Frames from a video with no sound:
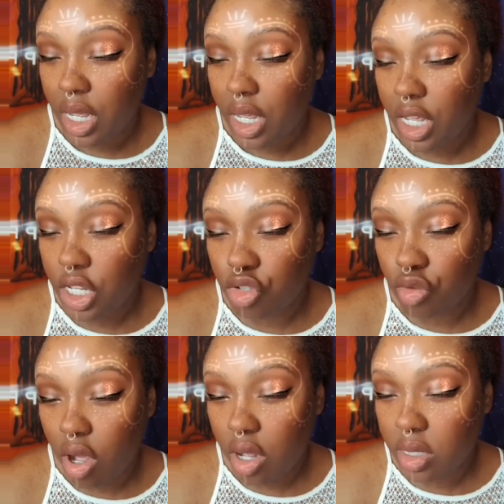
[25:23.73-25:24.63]
He
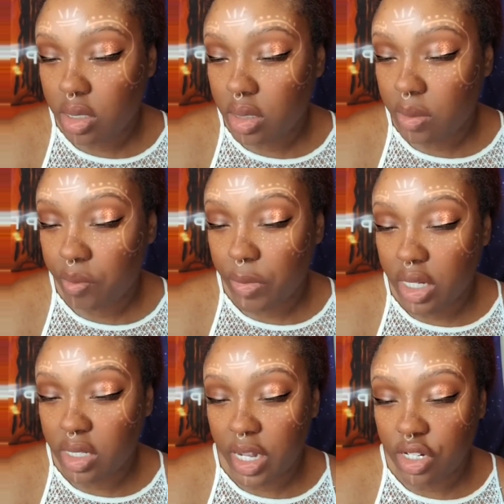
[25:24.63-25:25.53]
draws
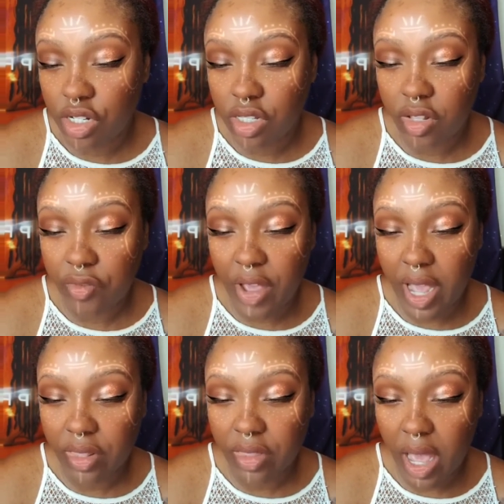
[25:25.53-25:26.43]
attention to the
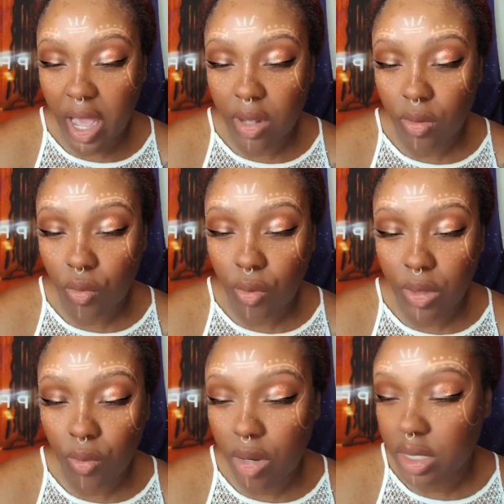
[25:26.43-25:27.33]
fact that
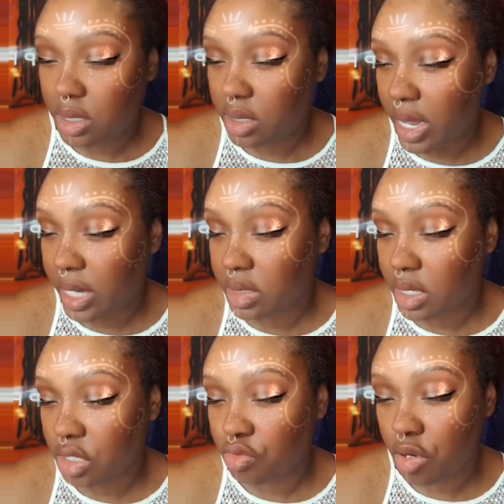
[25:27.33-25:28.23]
when one sex
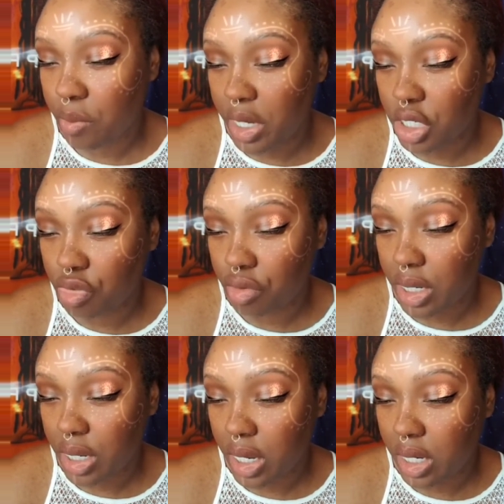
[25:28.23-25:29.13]
is
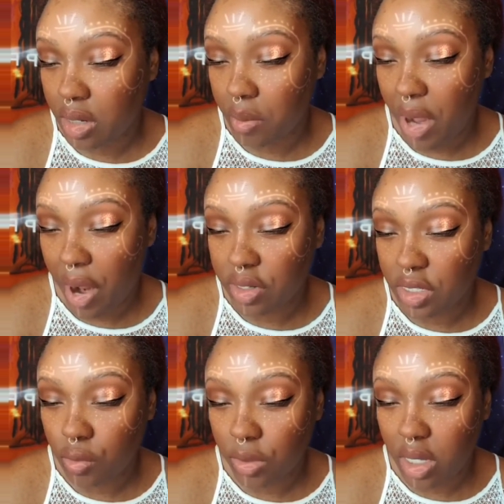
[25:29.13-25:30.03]
rudimentary in
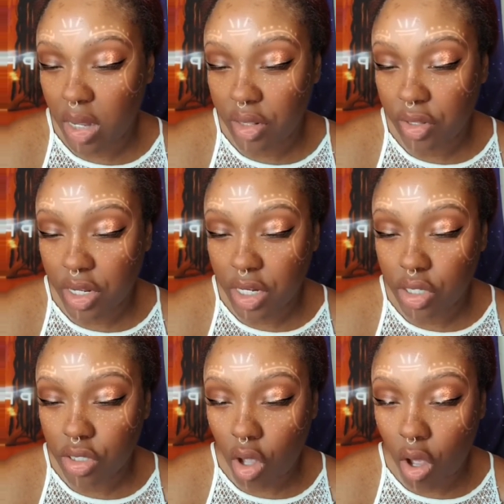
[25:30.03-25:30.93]
comparison with the other, it
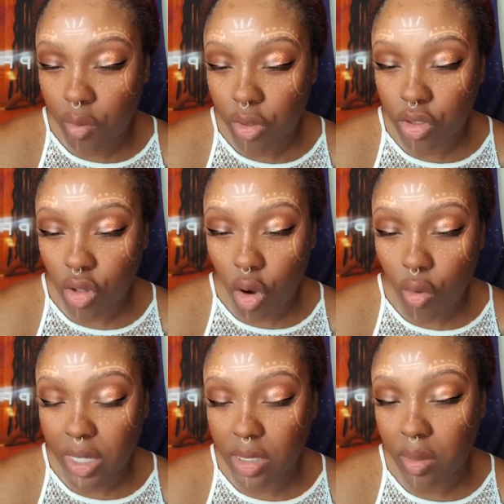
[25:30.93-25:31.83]
is almost
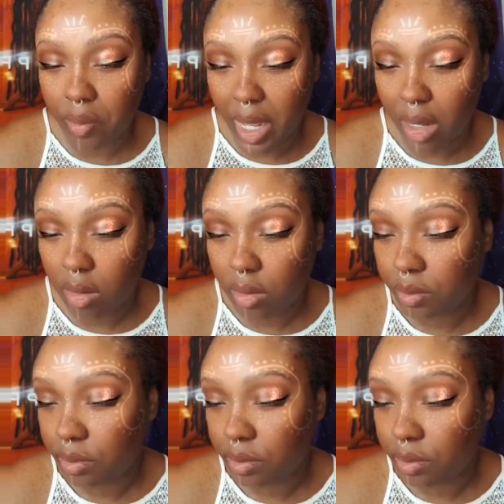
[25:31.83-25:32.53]
always the male.